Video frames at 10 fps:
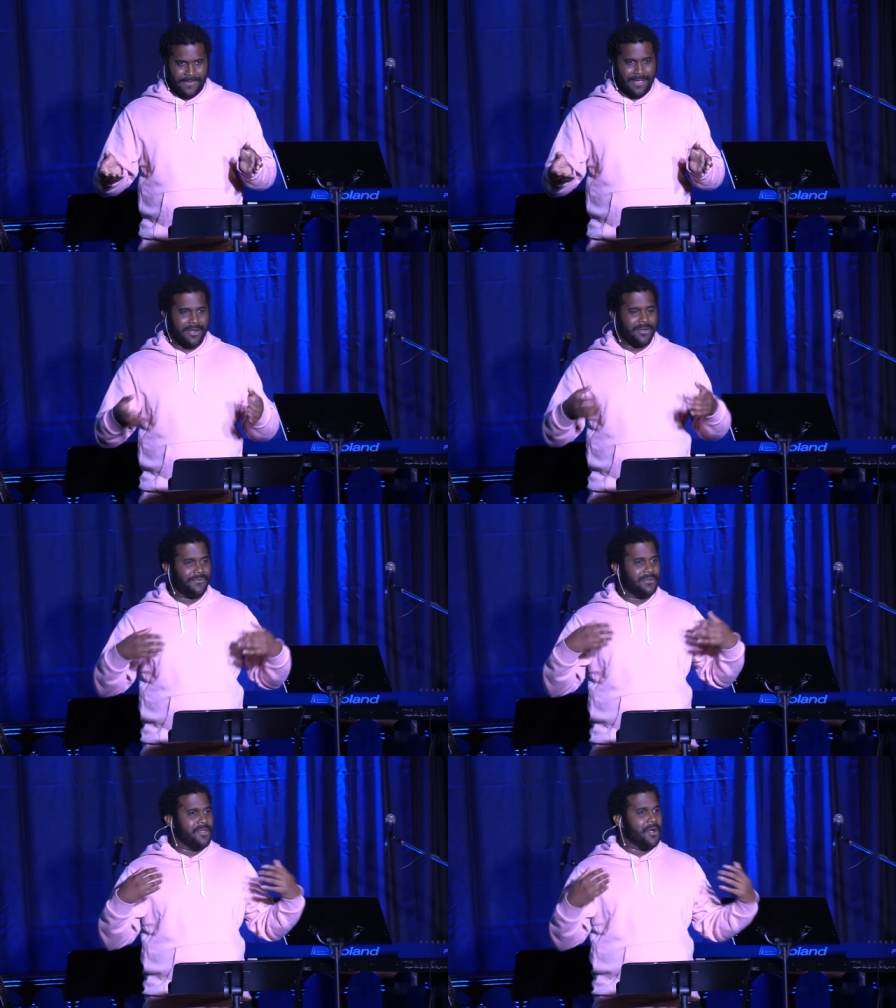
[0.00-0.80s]
Now, I don't know if
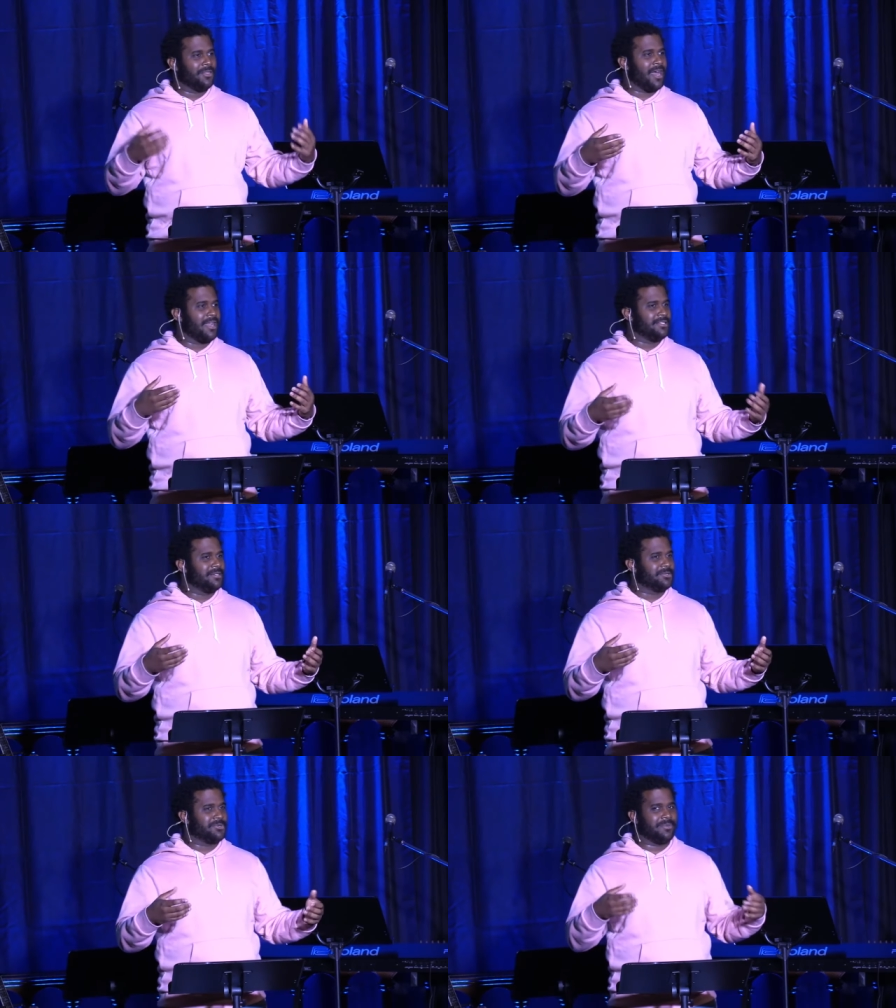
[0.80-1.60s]
you know a lot of
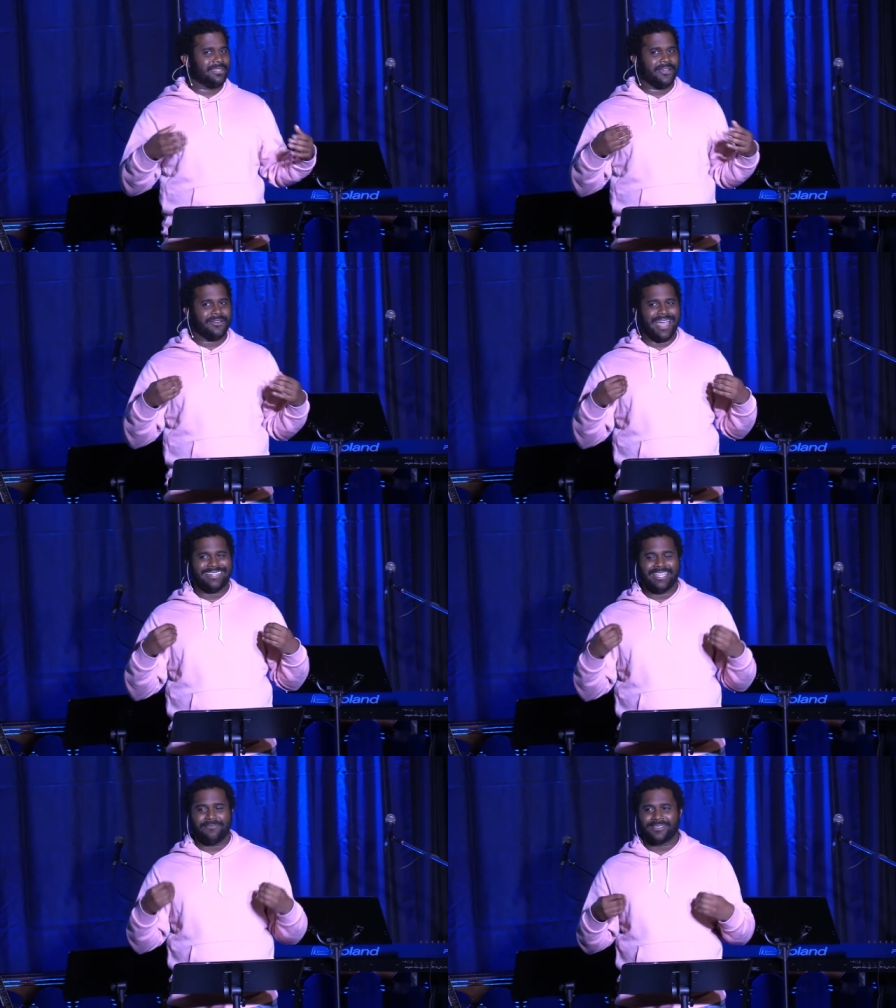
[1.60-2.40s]
children, but they're
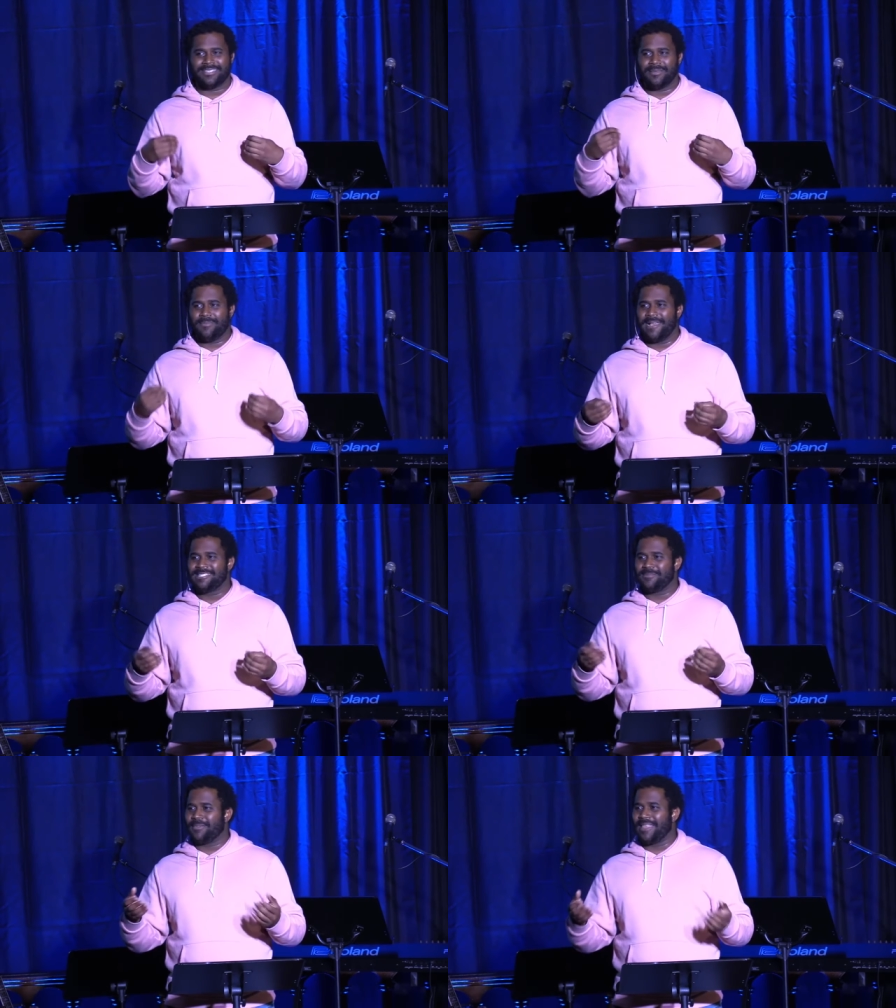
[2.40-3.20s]
not typically the
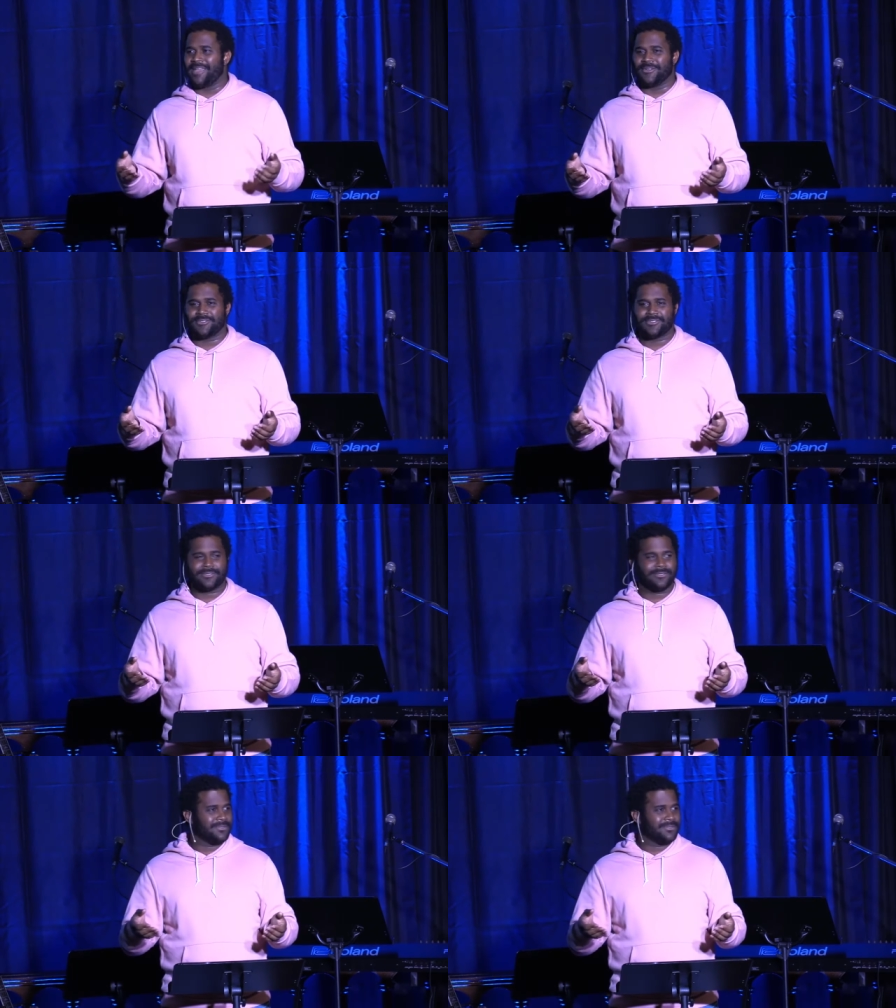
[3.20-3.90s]
best planners,